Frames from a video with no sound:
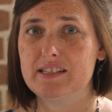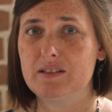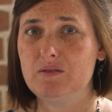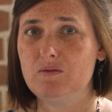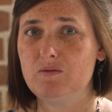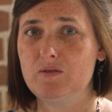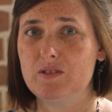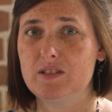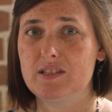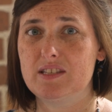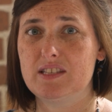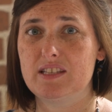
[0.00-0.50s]

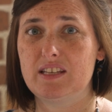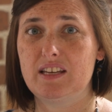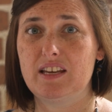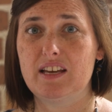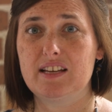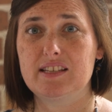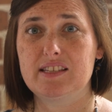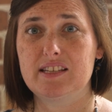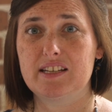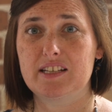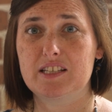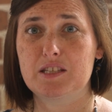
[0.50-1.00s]
infancy
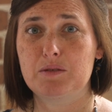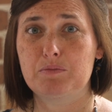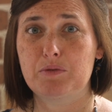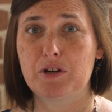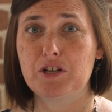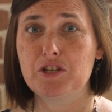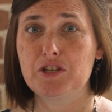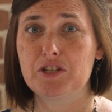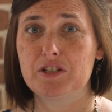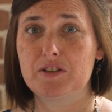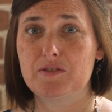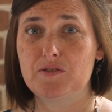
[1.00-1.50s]
as an
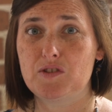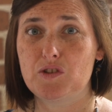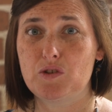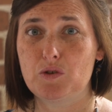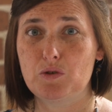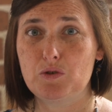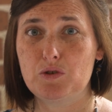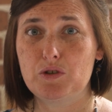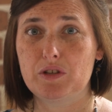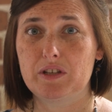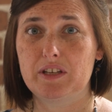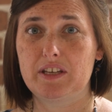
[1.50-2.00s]
expression of
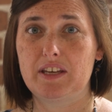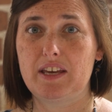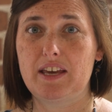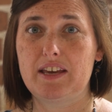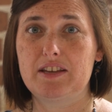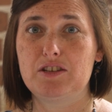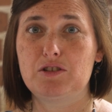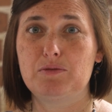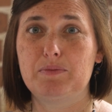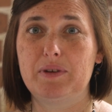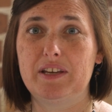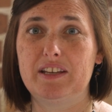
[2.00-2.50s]
social
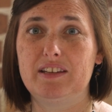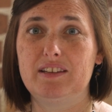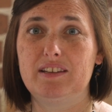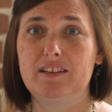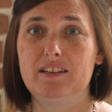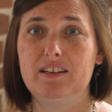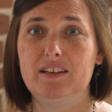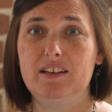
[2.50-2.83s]
engagement.